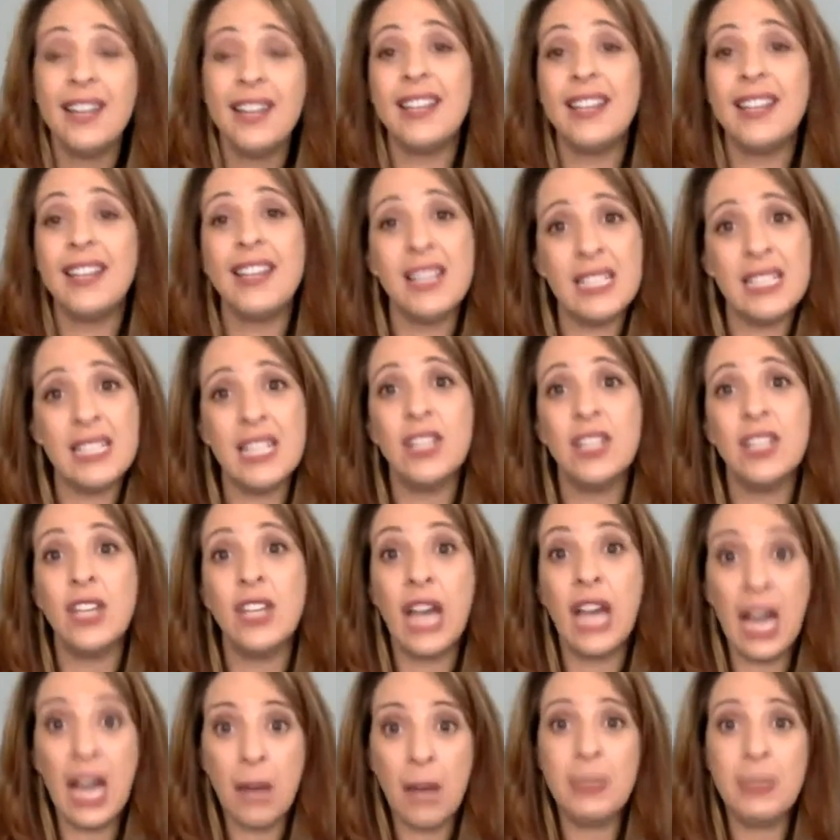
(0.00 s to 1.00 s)
can't tell you
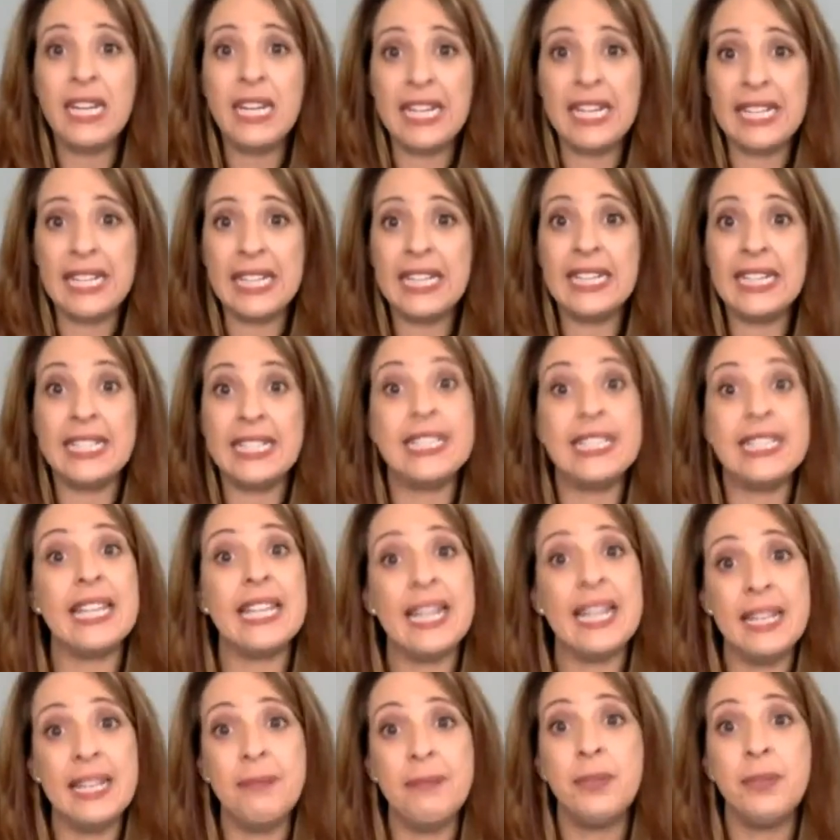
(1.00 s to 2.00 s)
how many clients
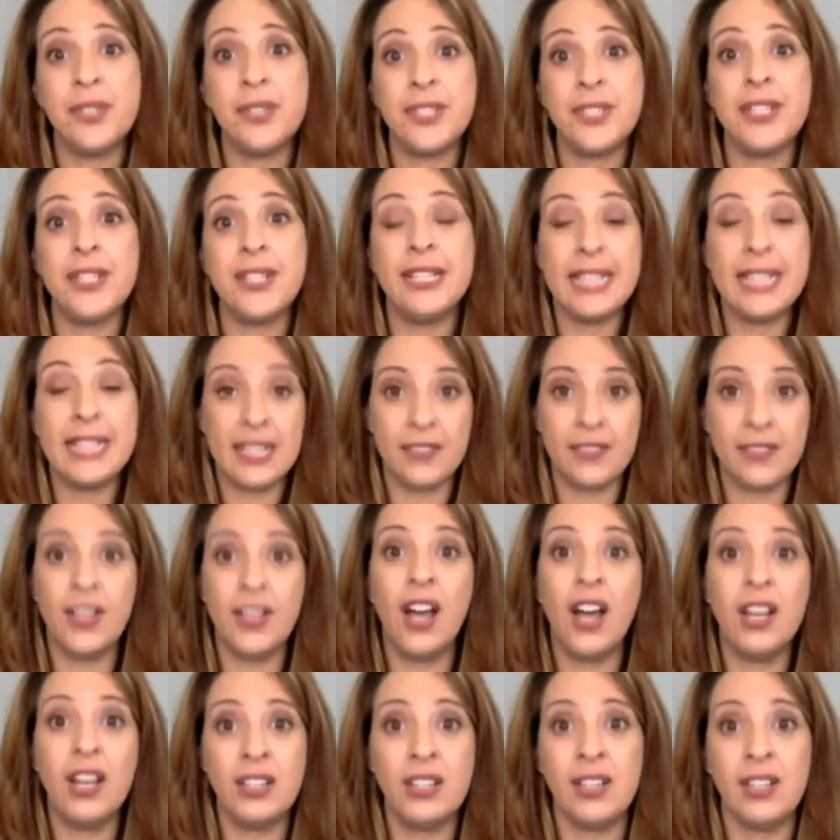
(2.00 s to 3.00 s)
I personally have
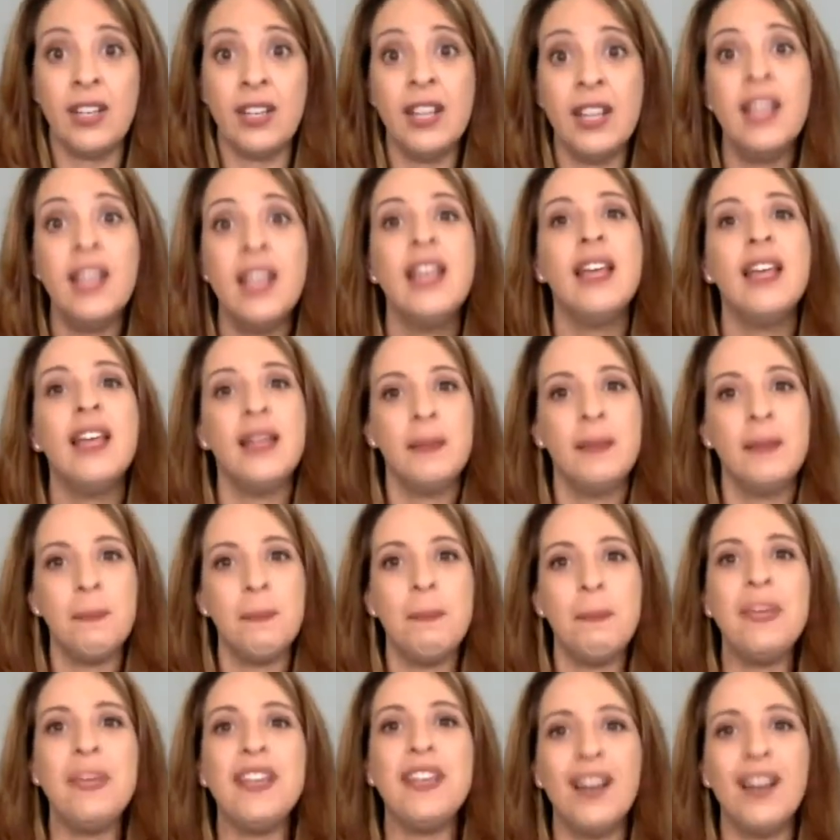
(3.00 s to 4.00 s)
gotten
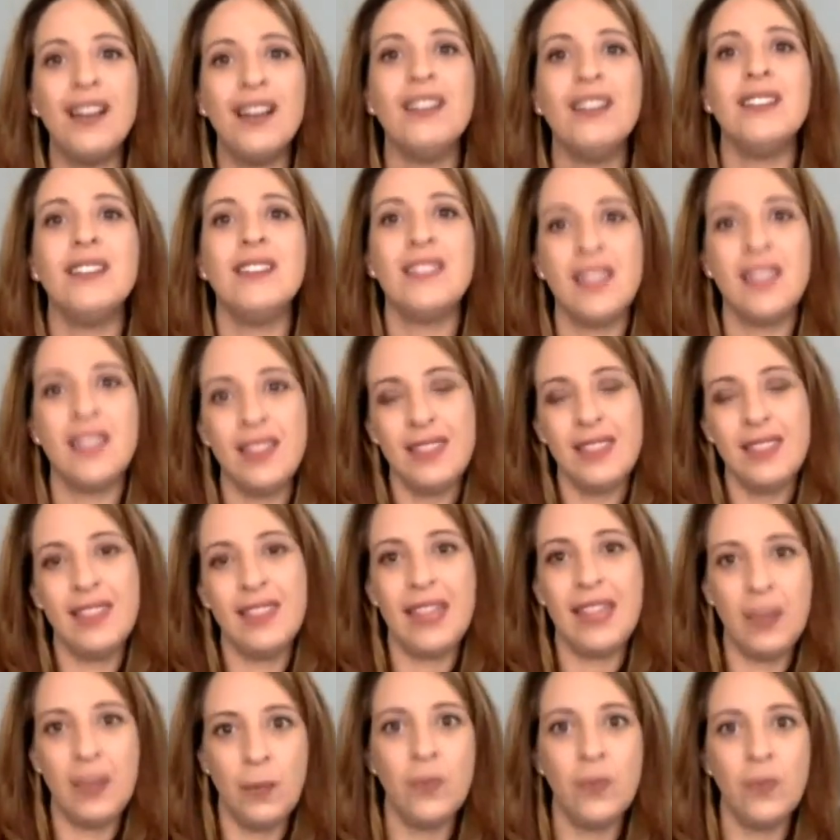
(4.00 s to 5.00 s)
because
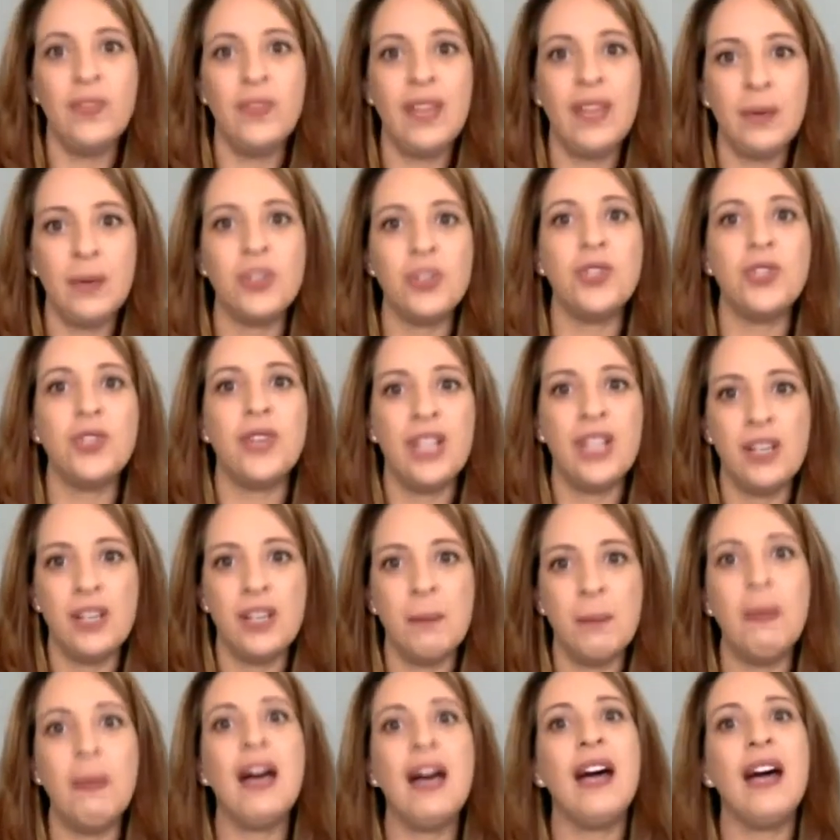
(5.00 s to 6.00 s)
they were
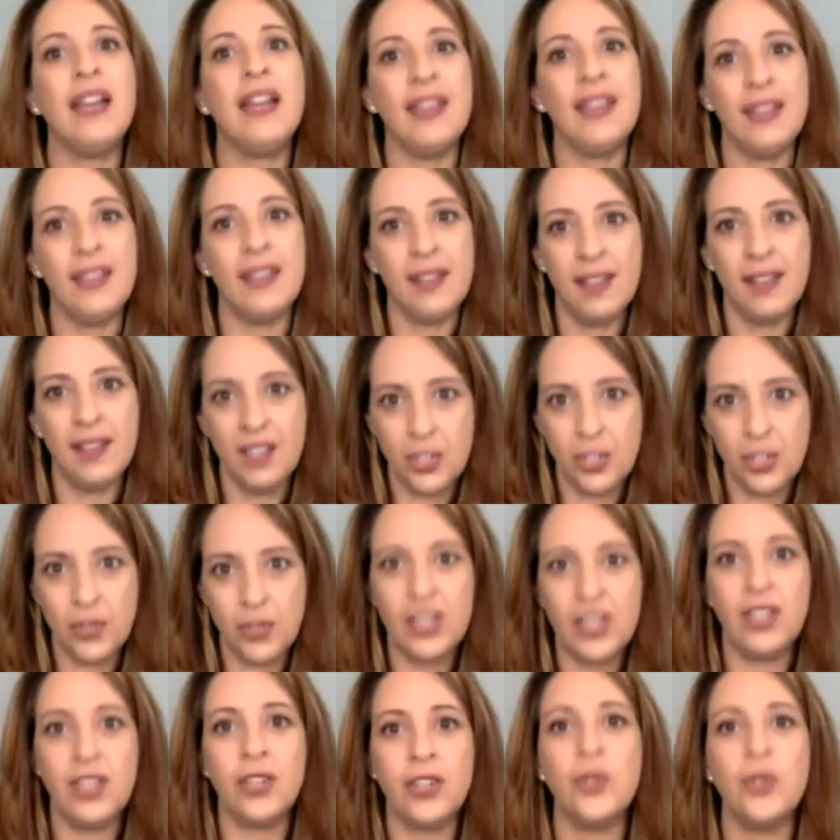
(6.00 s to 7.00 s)
trained by a
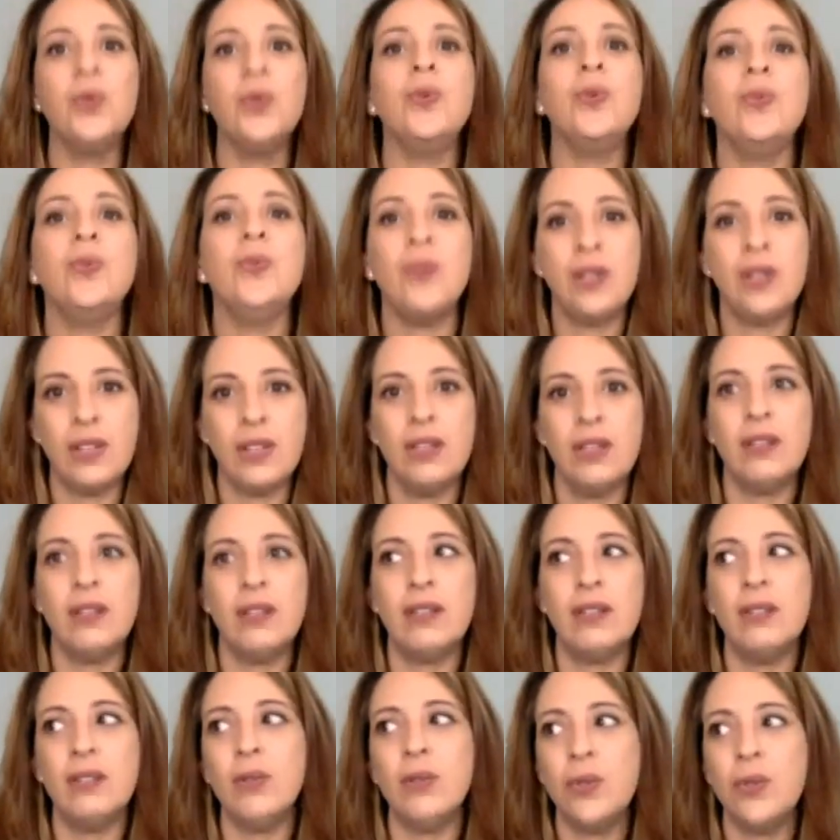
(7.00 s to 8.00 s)
trainer who
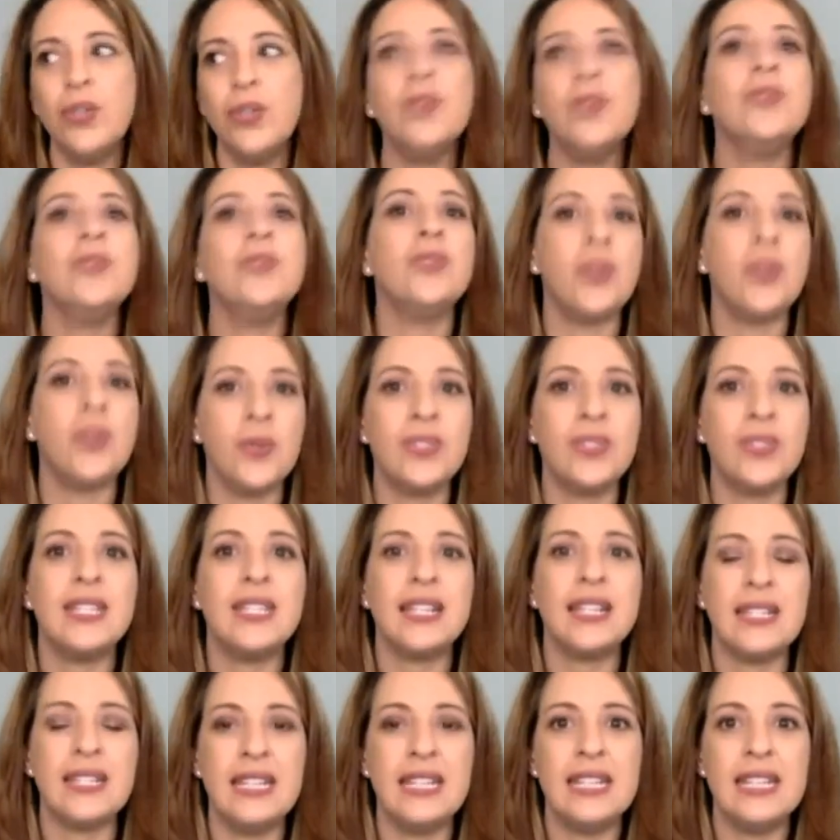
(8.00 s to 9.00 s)
used those
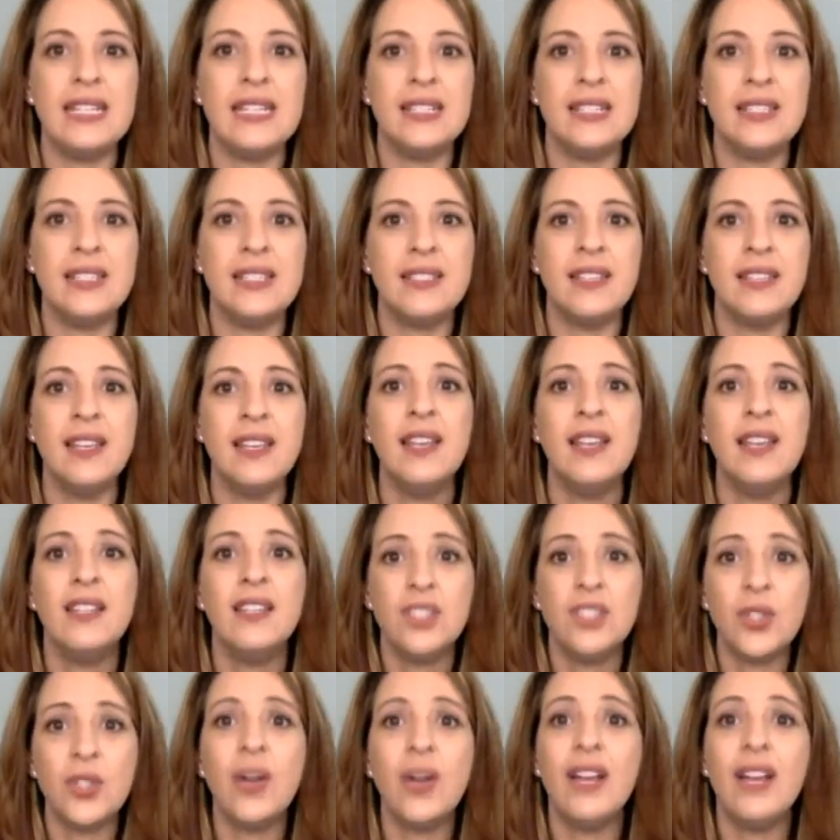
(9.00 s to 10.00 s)
techniques.
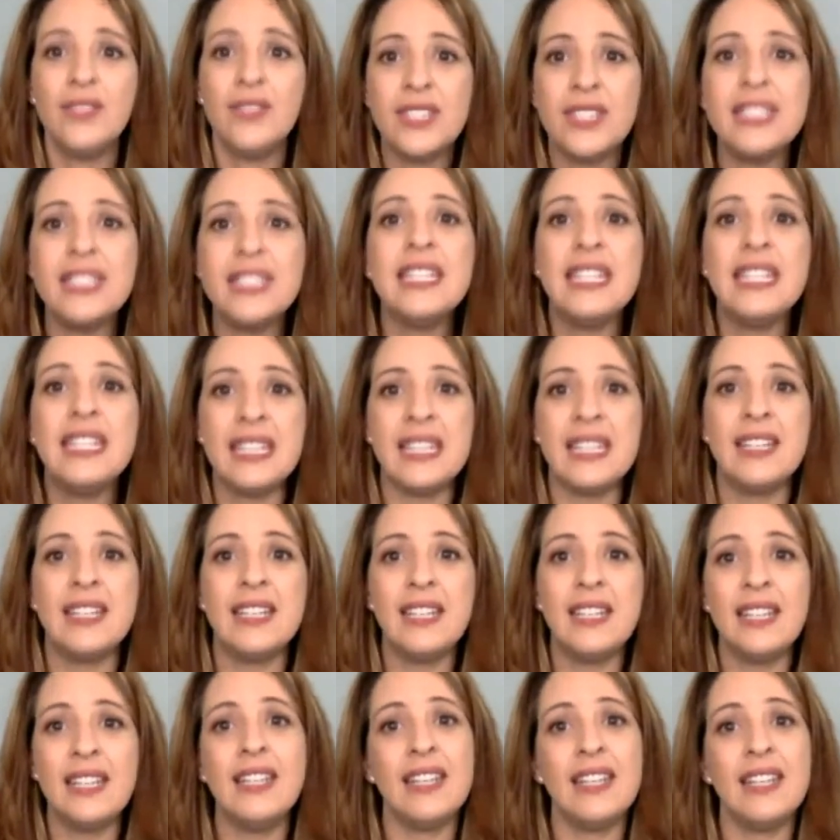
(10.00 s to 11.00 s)
So I've seen it,
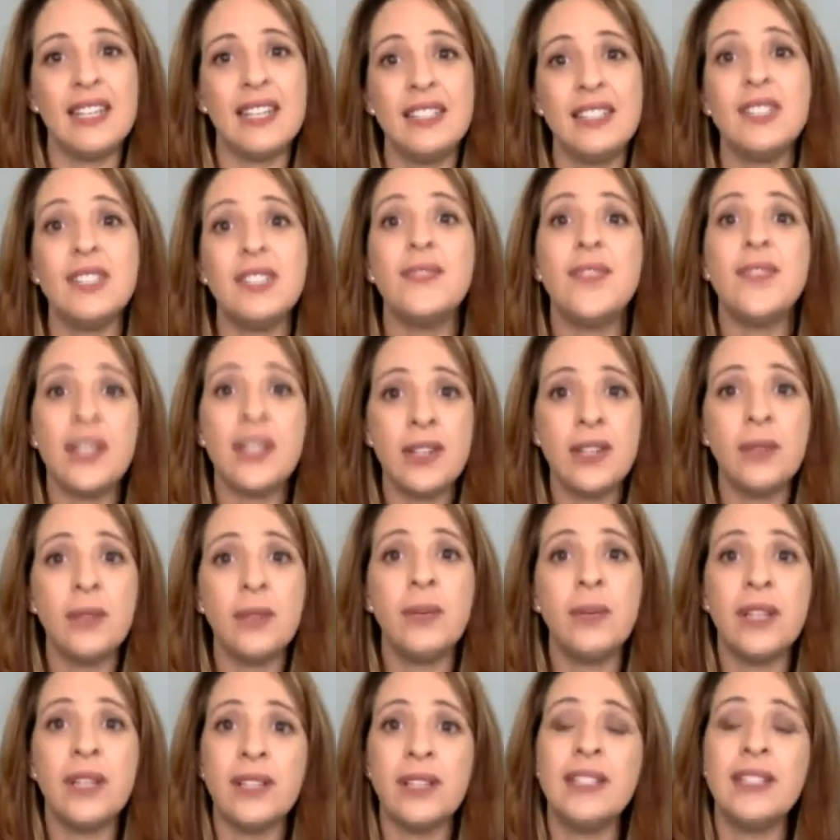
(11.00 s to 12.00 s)
and it's very
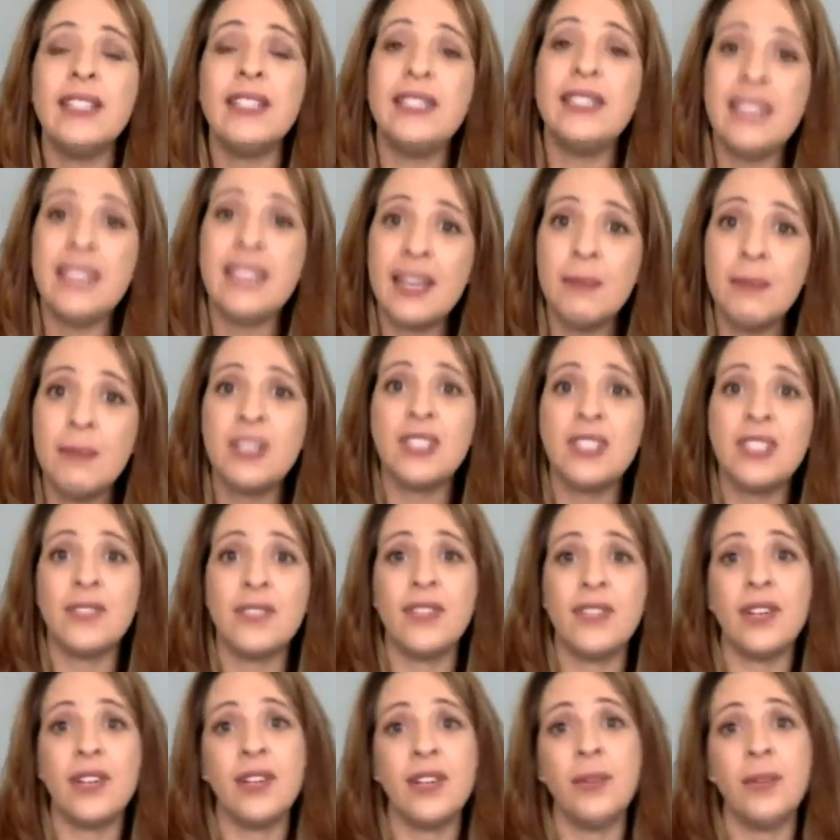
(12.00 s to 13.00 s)
real, and the damage is
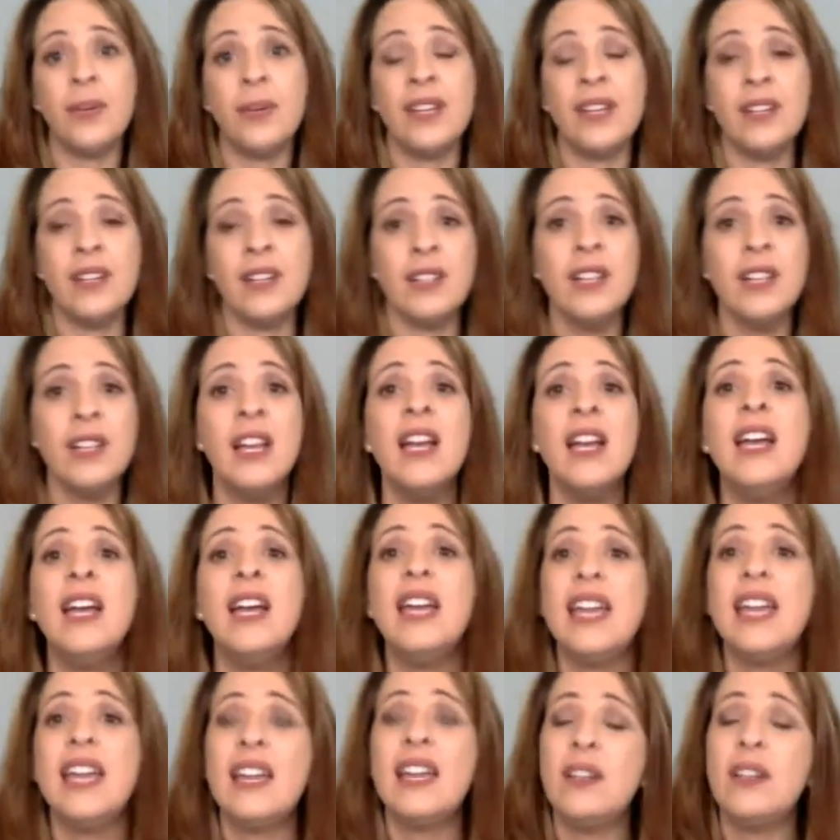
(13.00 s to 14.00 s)
very real.
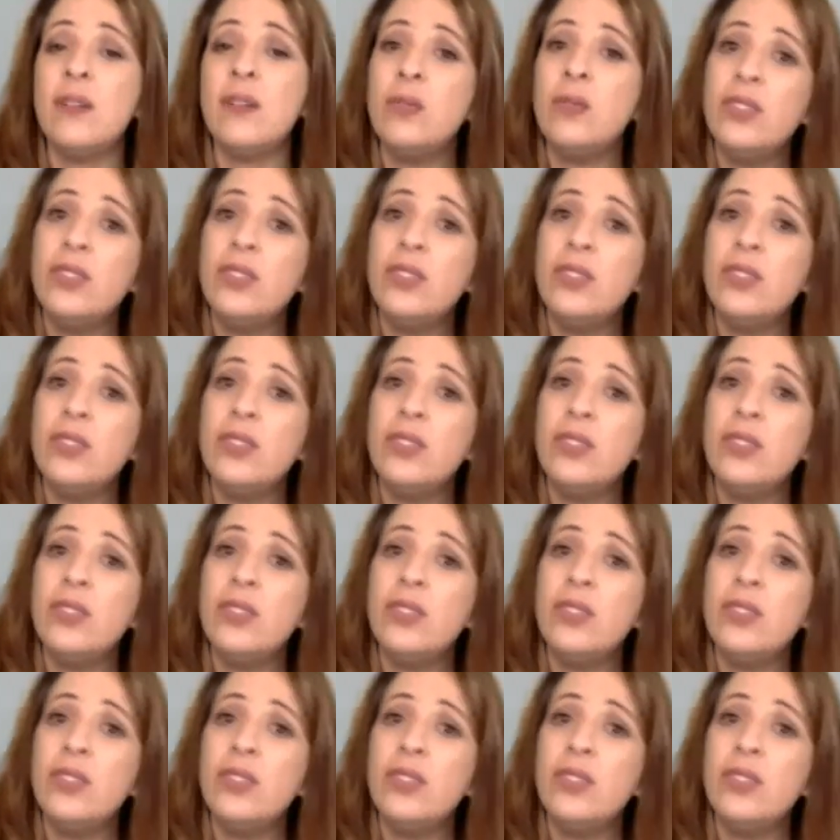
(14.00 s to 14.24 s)
And